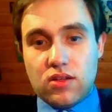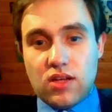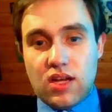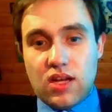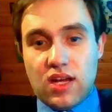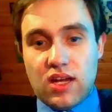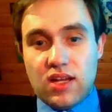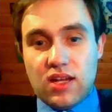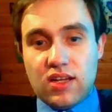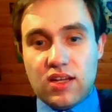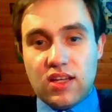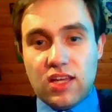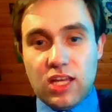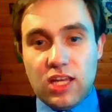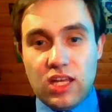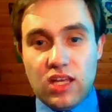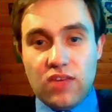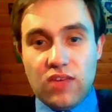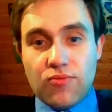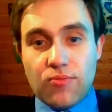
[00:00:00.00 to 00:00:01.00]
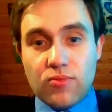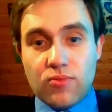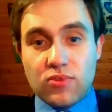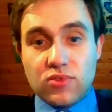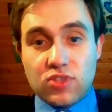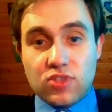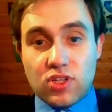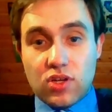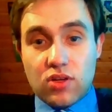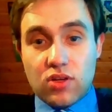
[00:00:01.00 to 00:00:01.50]
And if
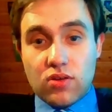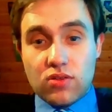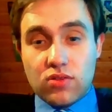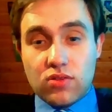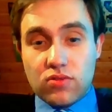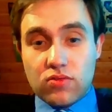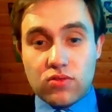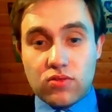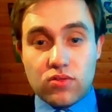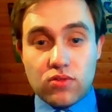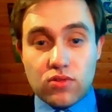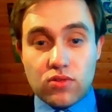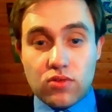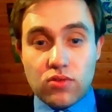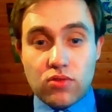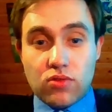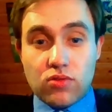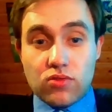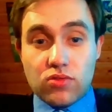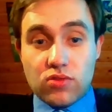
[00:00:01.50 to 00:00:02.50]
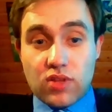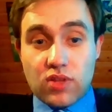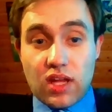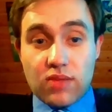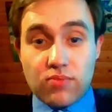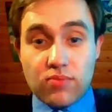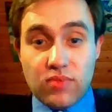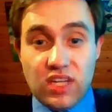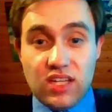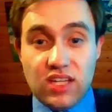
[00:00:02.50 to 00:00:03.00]
so, uh,
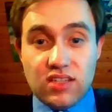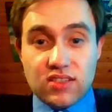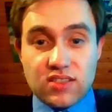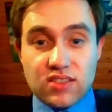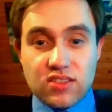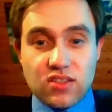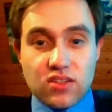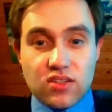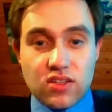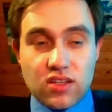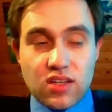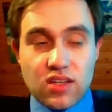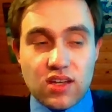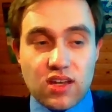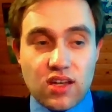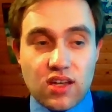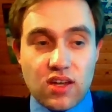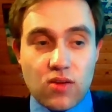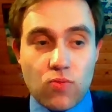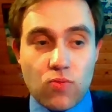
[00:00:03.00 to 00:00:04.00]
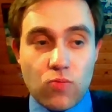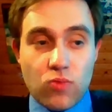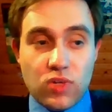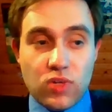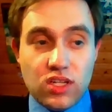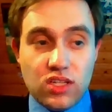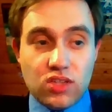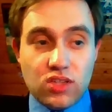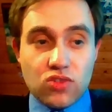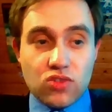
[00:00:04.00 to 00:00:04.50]
that means
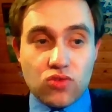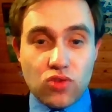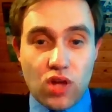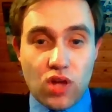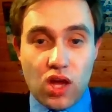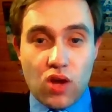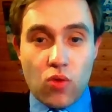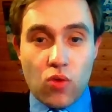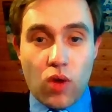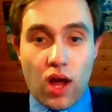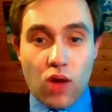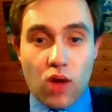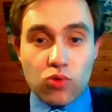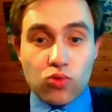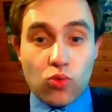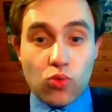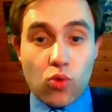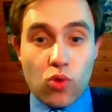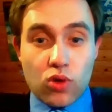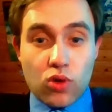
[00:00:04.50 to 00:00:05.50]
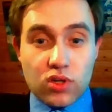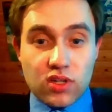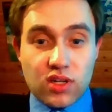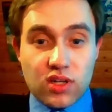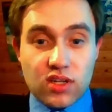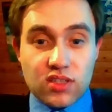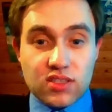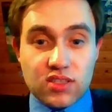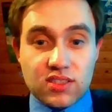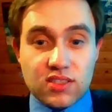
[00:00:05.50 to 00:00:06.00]
we need to know how to
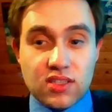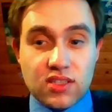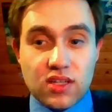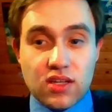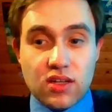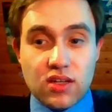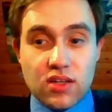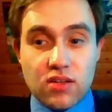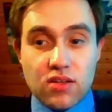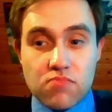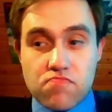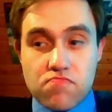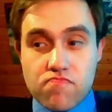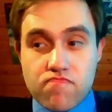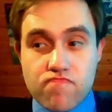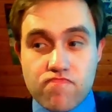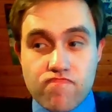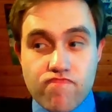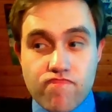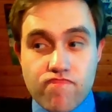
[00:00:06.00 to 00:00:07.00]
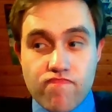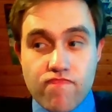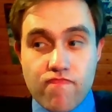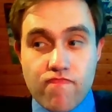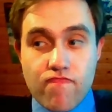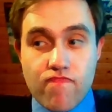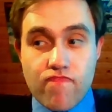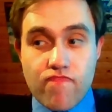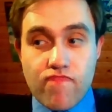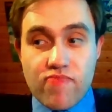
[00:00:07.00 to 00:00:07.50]
organize
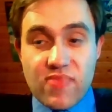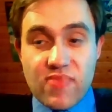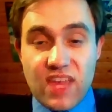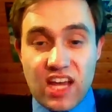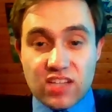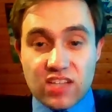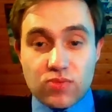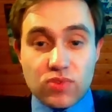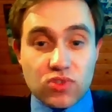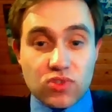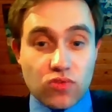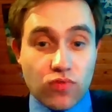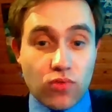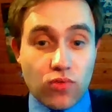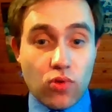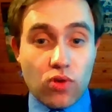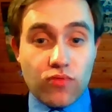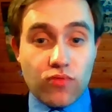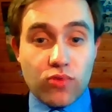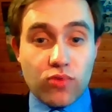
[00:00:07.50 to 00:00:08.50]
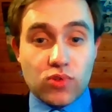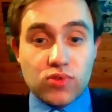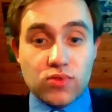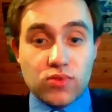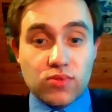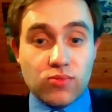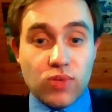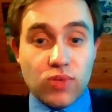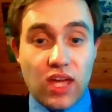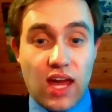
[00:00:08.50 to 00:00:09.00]
the aspects of law
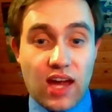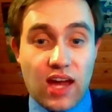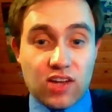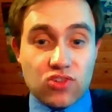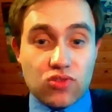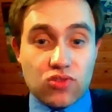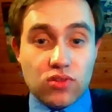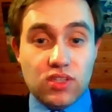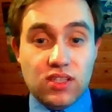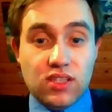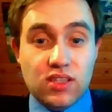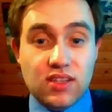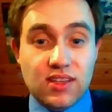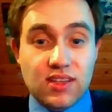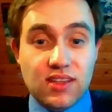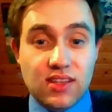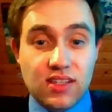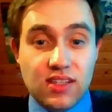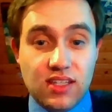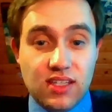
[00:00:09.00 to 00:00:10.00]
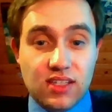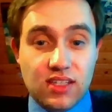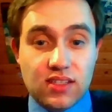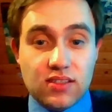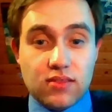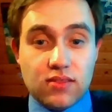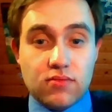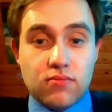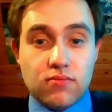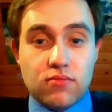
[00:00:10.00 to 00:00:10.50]
enforcement we actually
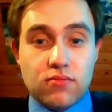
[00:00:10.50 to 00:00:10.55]
need